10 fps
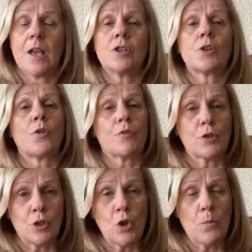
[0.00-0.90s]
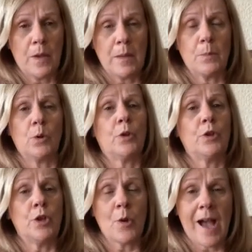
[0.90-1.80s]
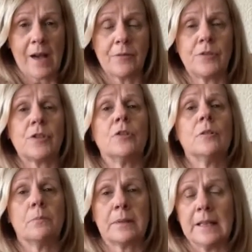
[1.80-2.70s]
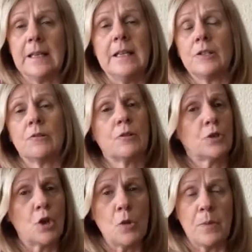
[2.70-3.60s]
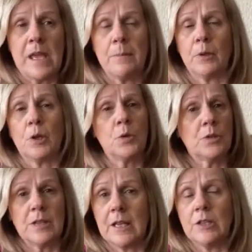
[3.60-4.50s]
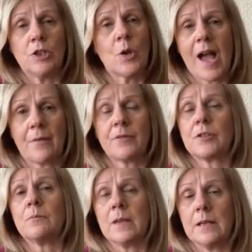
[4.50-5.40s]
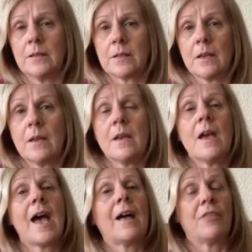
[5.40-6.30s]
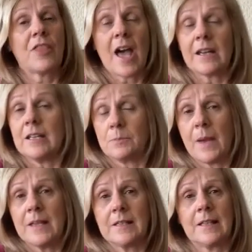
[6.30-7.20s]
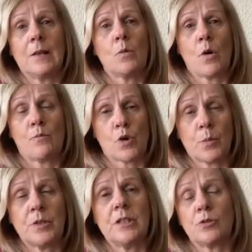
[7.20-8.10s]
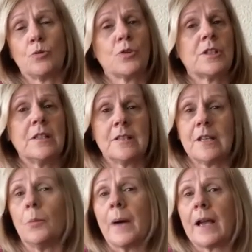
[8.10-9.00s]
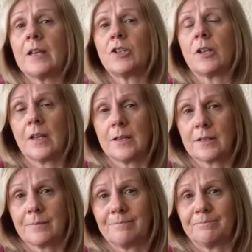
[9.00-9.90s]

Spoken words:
So there are two people that you have to please. There are two people whose needs you have to meet. And that is basically what property sourcing deal packaging is.